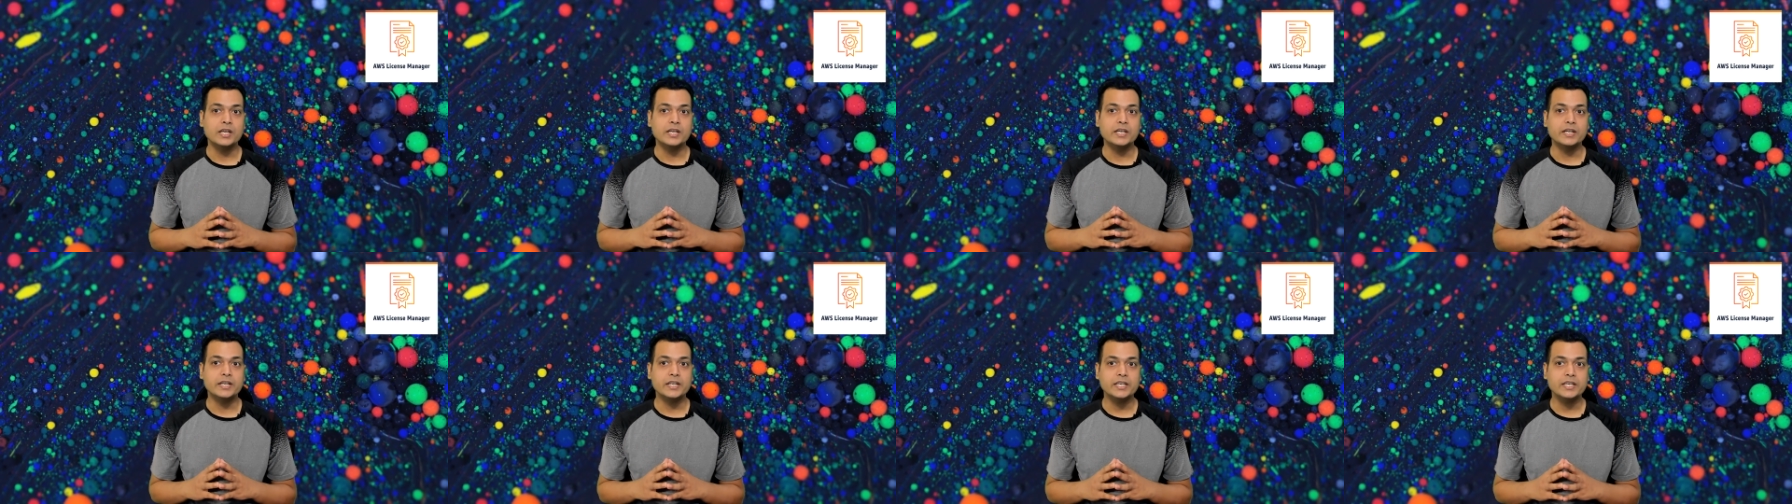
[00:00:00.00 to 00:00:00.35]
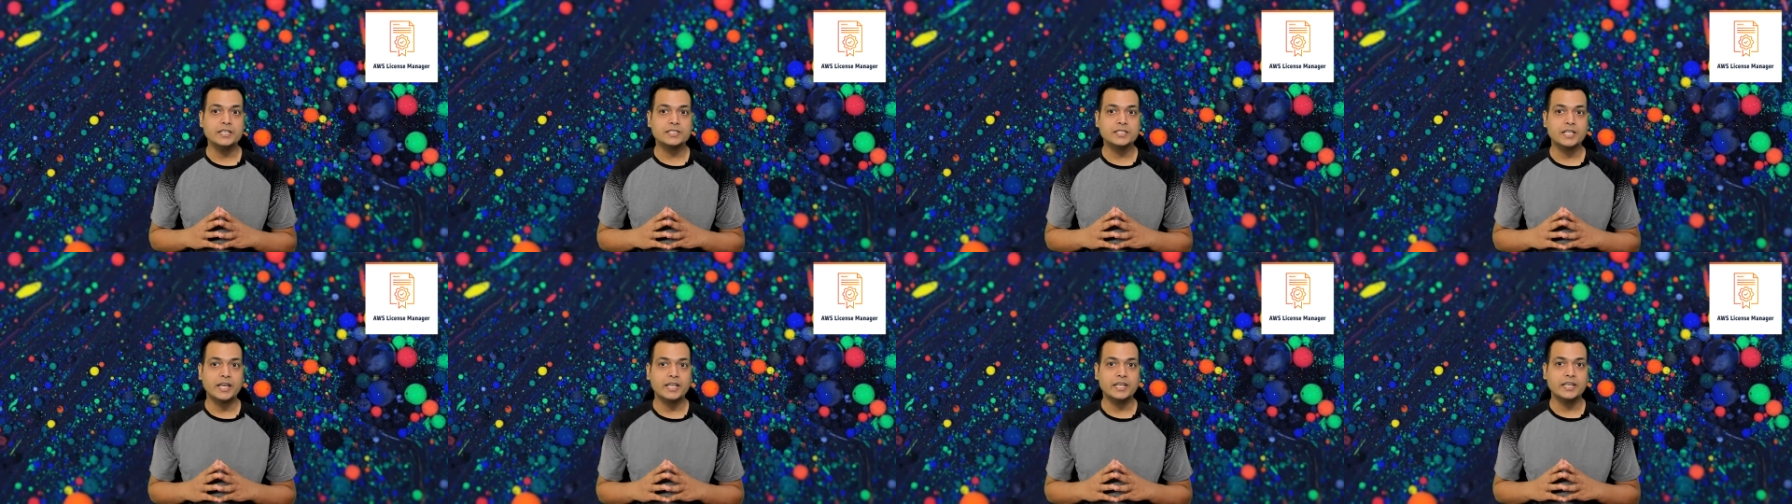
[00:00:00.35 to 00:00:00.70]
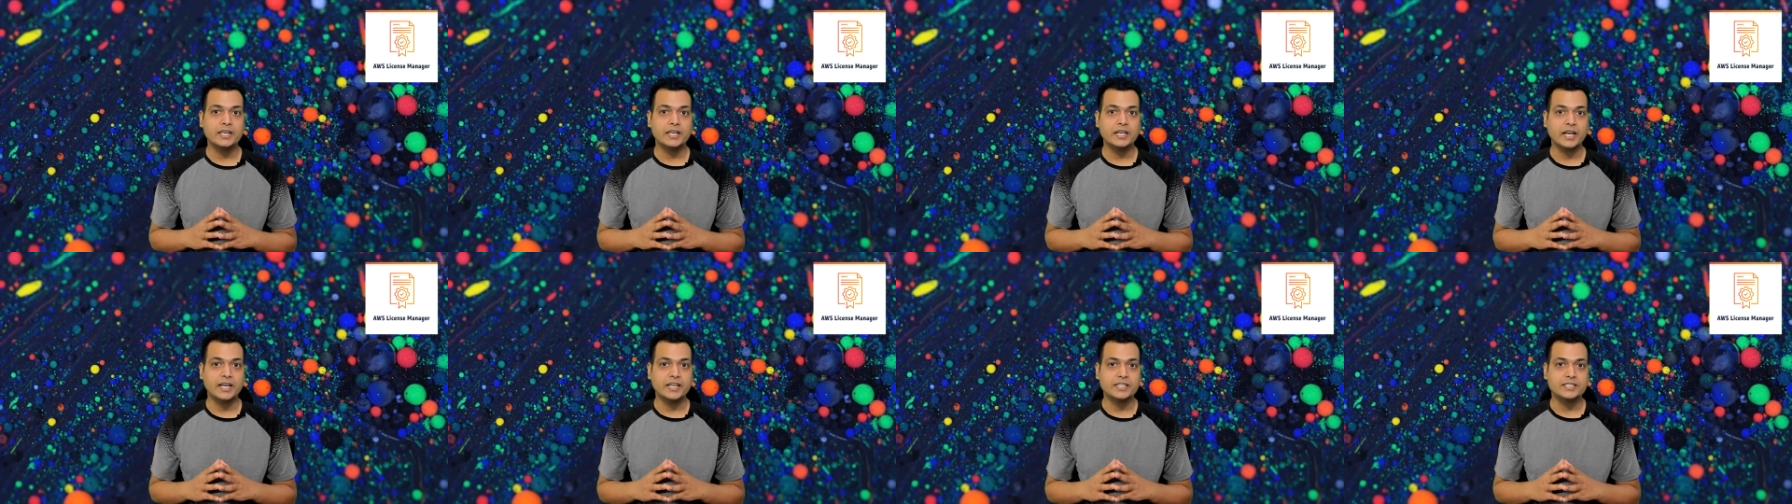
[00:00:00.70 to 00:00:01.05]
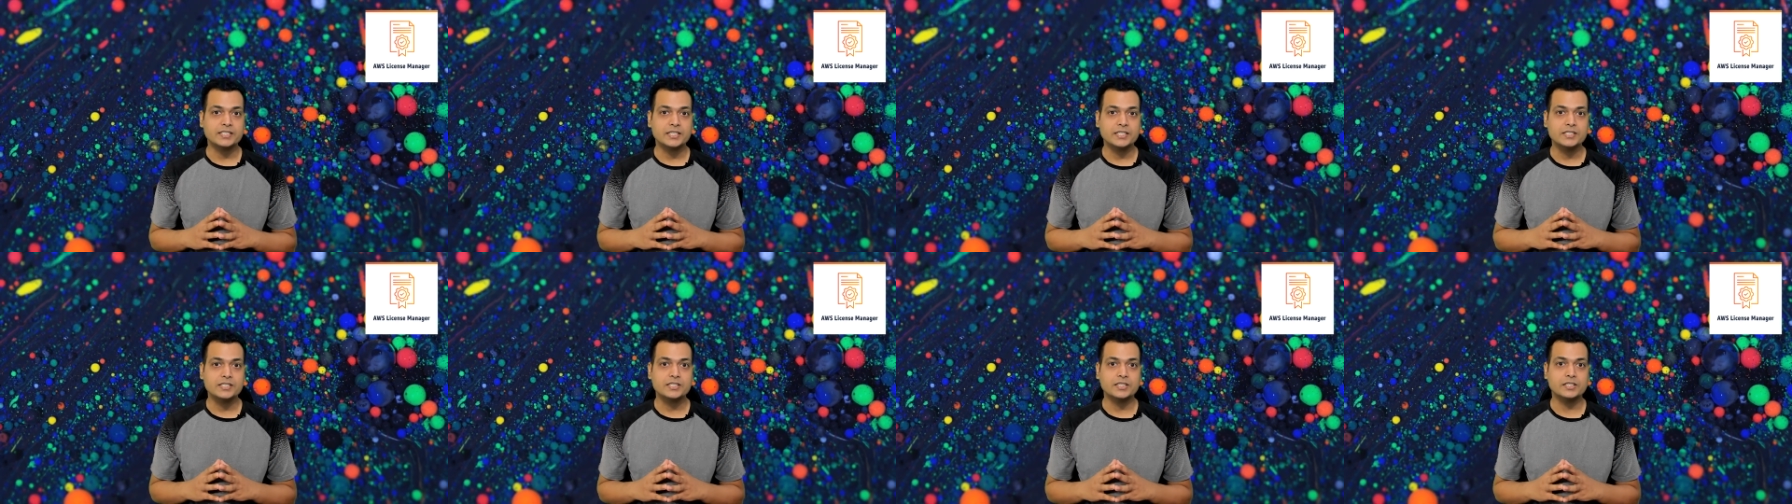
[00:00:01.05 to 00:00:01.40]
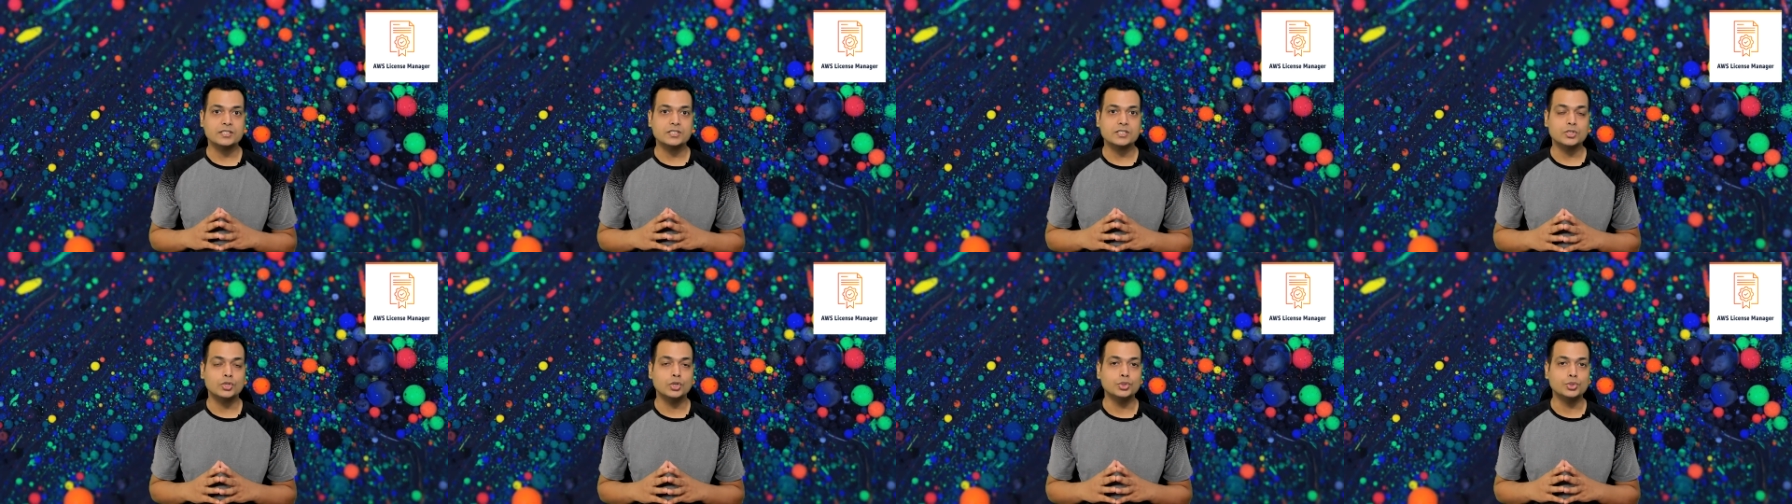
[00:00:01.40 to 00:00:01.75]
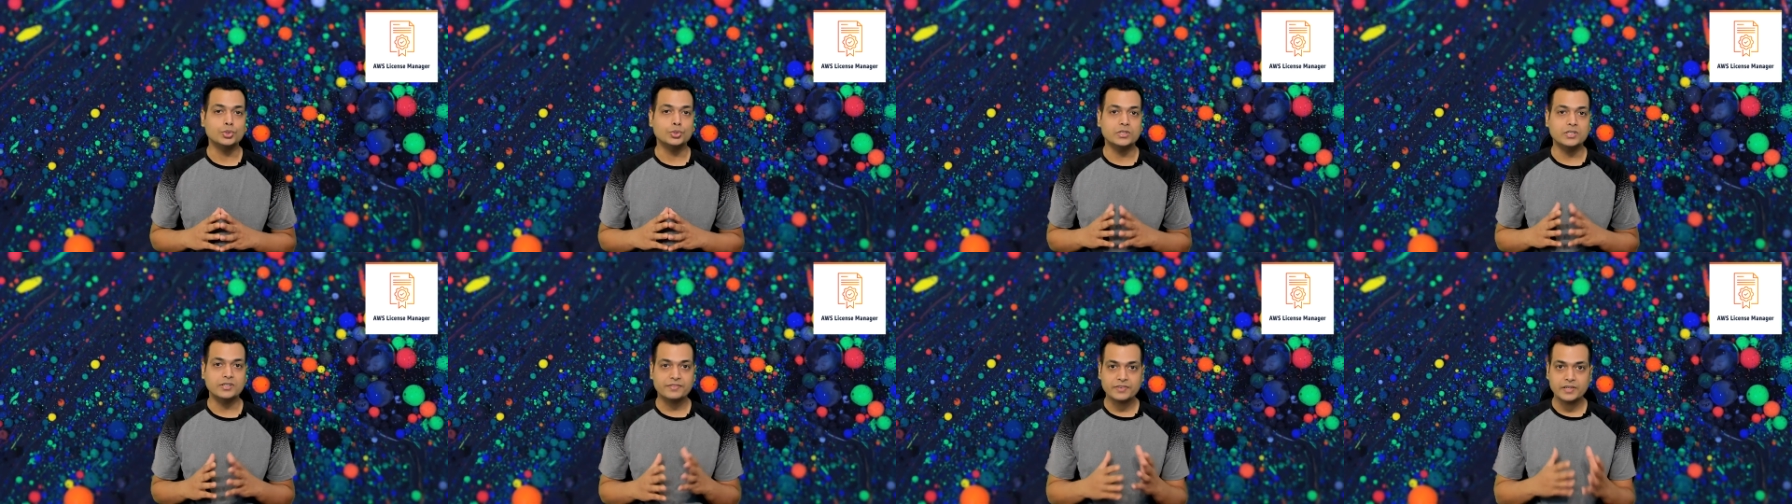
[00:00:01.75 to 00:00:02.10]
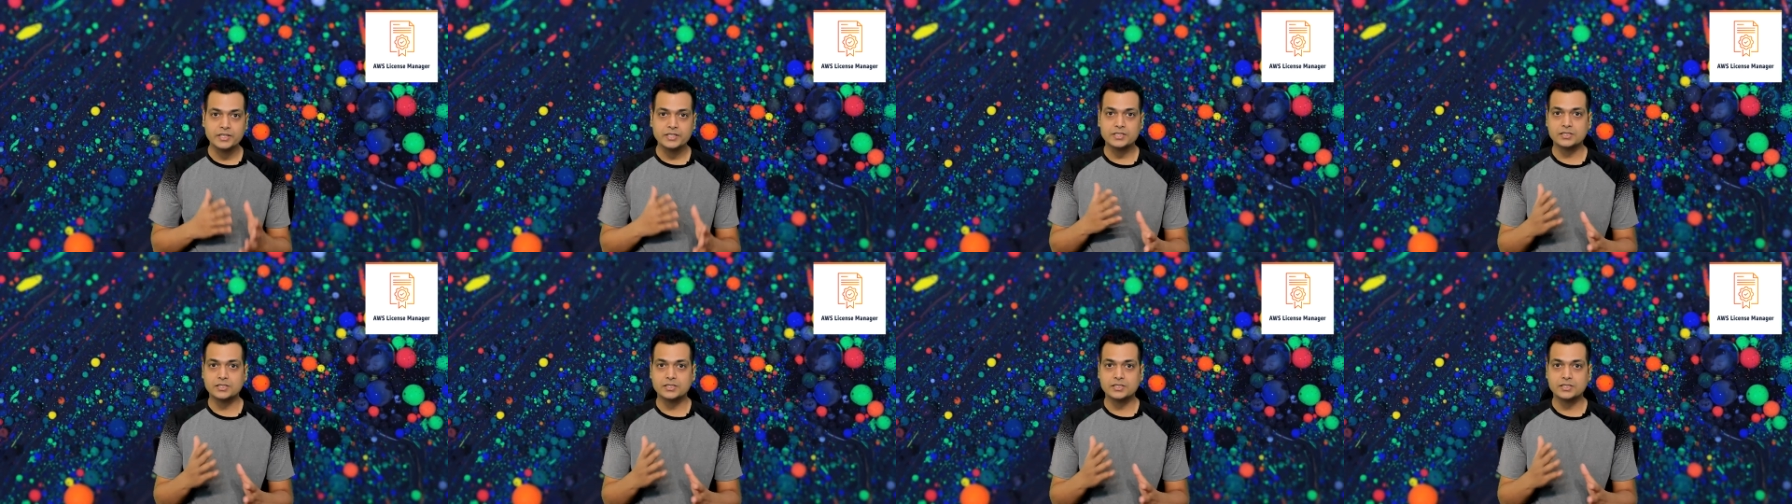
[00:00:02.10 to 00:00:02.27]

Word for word: reassigning licenses to different